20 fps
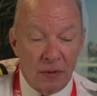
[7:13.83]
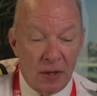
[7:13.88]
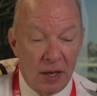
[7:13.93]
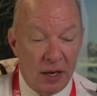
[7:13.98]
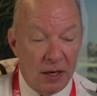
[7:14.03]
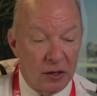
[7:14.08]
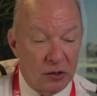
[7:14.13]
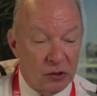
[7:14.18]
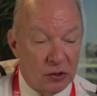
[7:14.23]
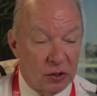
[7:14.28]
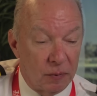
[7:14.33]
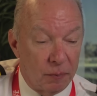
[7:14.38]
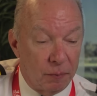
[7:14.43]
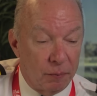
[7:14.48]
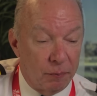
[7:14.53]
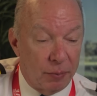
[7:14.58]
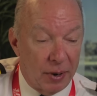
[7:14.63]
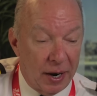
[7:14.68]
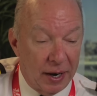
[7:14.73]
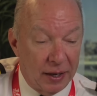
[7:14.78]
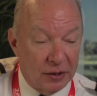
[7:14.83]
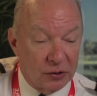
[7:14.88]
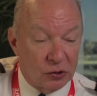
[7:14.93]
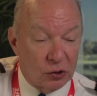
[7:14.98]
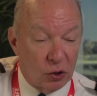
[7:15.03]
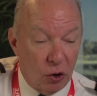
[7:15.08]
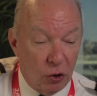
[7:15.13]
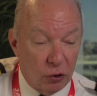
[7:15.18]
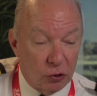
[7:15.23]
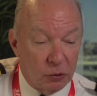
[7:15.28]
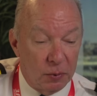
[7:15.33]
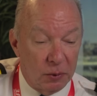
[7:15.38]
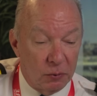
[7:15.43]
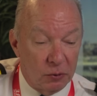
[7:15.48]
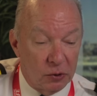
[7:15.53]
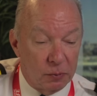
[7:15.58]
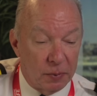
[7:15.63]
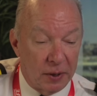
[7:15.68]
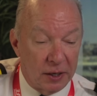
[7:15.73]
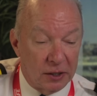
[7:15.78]
And is the pilot's ultimate
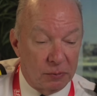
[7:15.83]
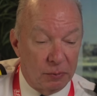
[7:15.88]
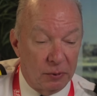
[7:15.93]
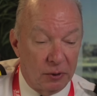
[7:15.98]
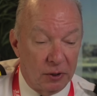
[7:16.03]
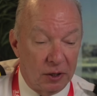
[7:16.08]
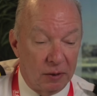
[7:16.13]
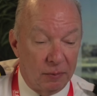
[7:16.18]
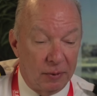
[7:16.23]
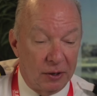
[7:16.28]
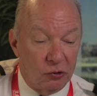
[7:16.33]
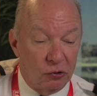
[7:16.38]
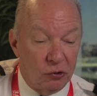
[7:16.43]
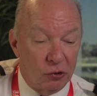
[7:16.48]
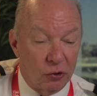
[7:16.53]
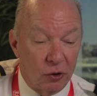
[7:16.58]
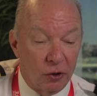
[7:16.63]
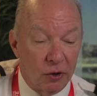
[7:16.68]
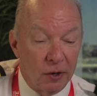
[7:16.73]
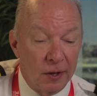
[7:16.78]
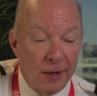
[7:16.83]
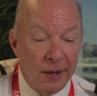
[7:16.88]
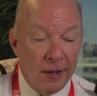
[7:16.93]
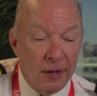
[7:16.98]
responsibility to make sure